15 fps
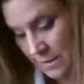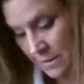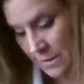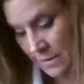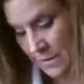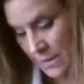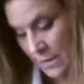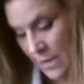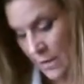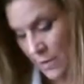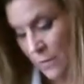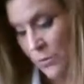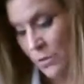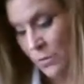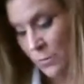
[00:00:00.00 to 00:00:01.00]
And now
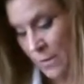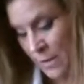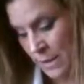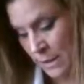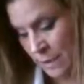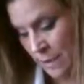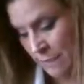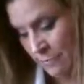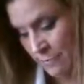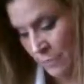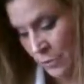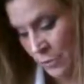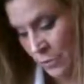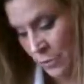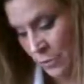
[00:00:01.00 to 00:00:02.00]
you're being offered a
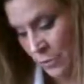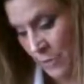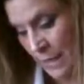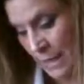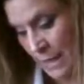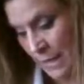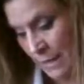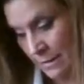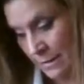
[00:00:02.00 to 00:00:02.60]
new path.